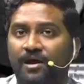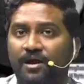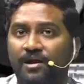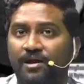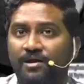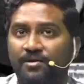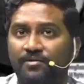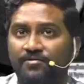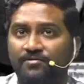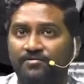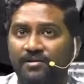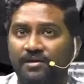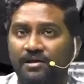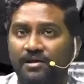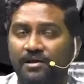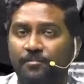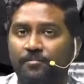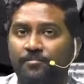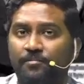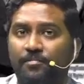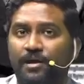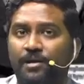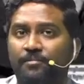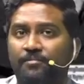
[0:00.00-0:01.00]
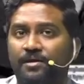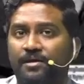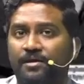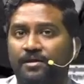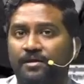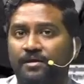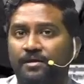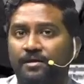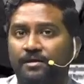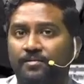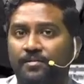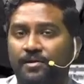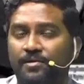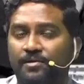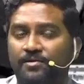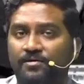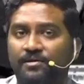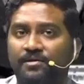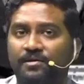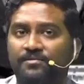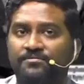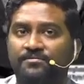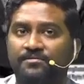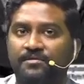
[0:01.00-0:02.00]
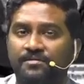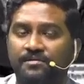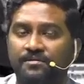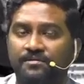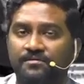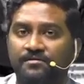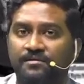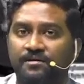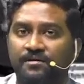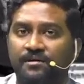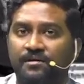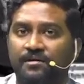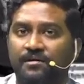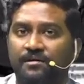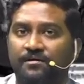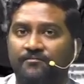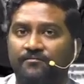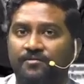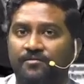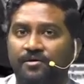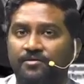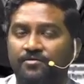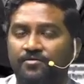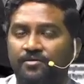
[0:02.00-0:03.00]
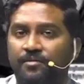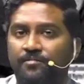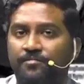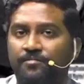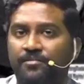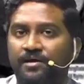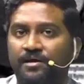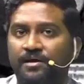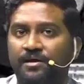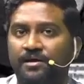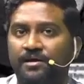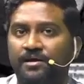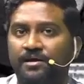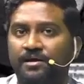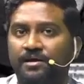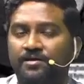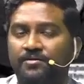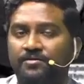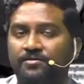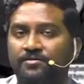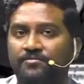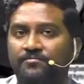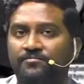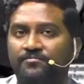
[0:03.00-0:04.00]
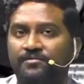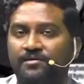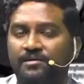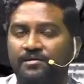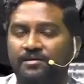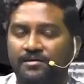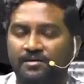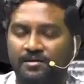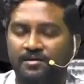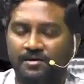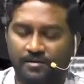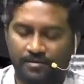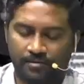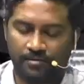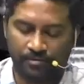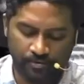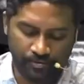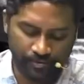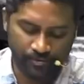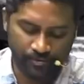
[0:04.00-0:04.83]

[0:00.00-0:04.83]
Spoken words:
cardiogenic pulmonary edema. You can see this. When you apply a negative filter